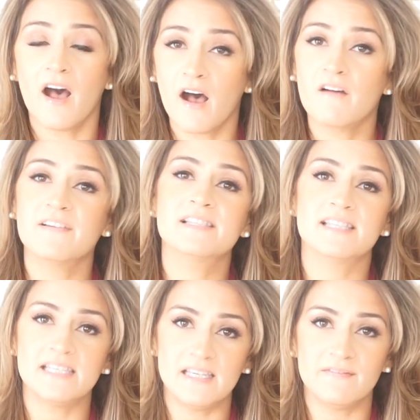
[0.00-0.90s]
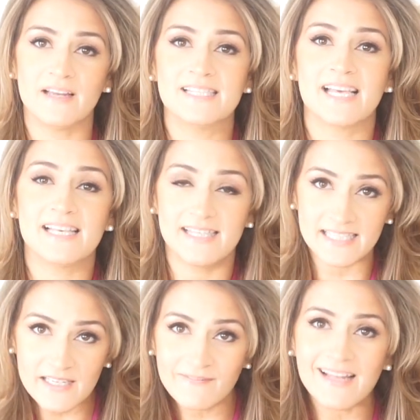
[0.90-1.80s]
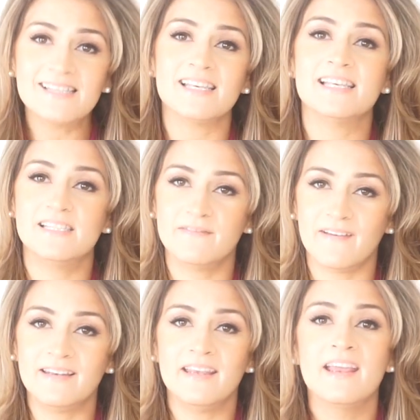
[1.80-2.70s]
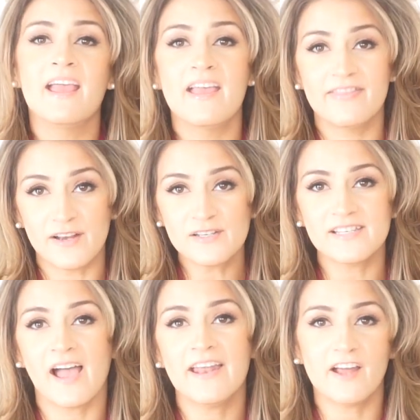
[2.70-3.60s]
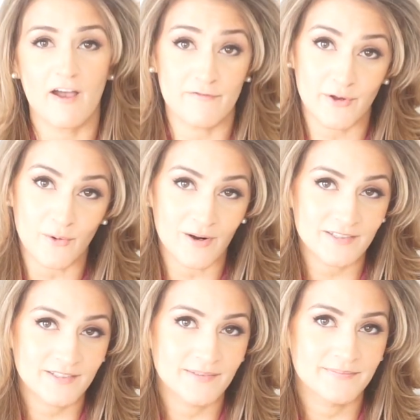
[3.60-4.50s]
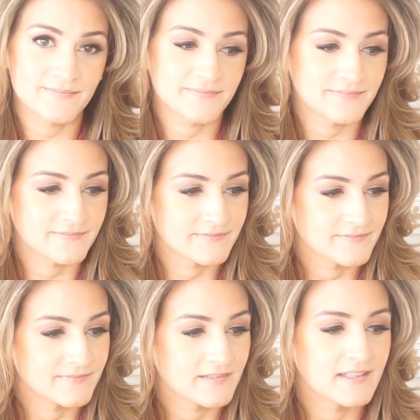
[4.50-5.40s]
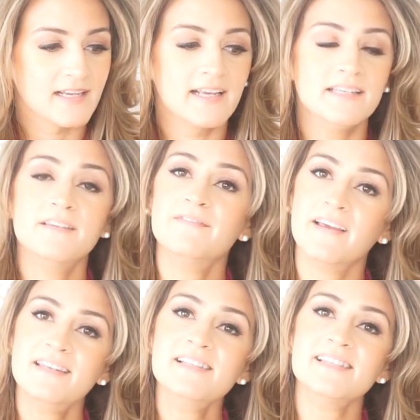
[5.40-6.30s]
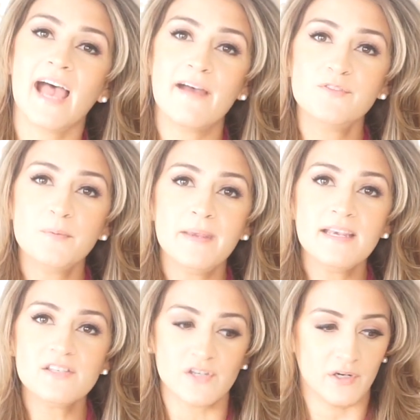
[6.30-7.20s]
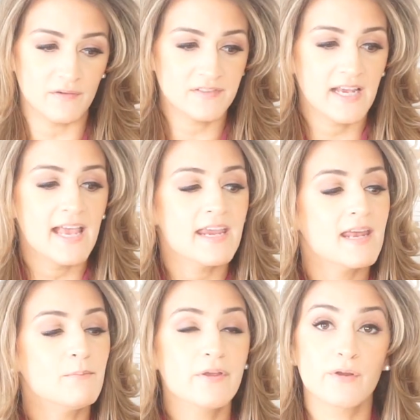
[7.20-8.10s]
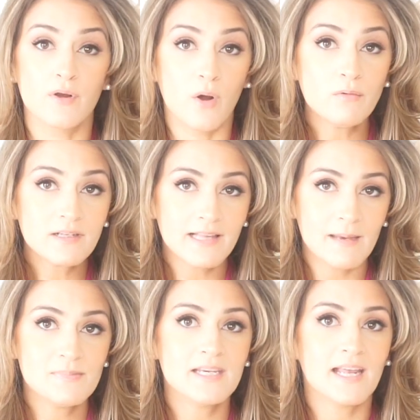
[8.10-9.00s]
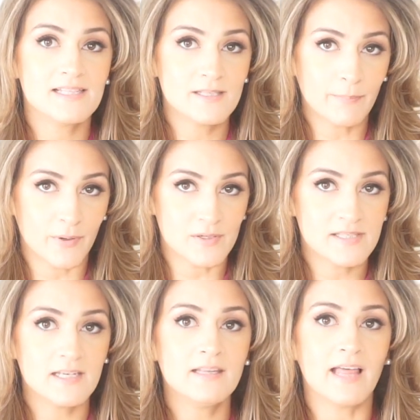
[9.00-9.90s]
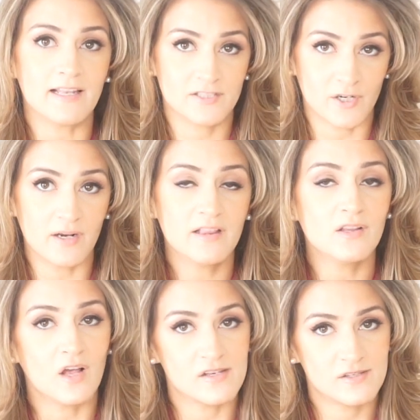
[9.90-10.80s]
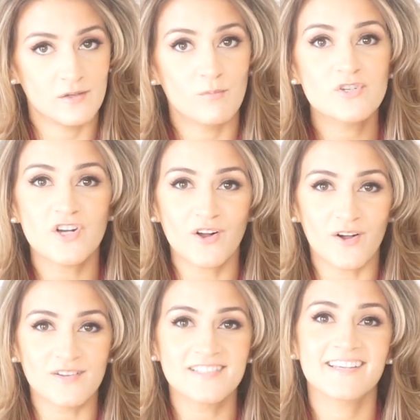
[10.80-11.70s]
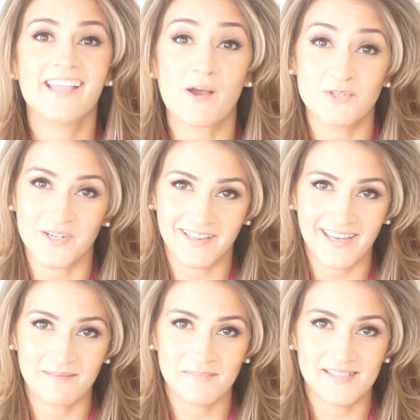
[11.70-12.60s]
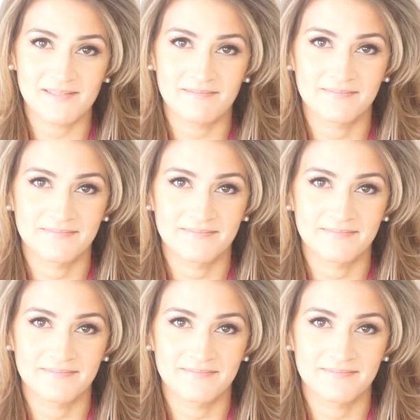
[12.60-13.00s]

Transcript: offense and defense, as the defense is defending their side of the court. Defendants, after being served, can bring their own claims against the person that started the lawsuit, which are called counterclaims.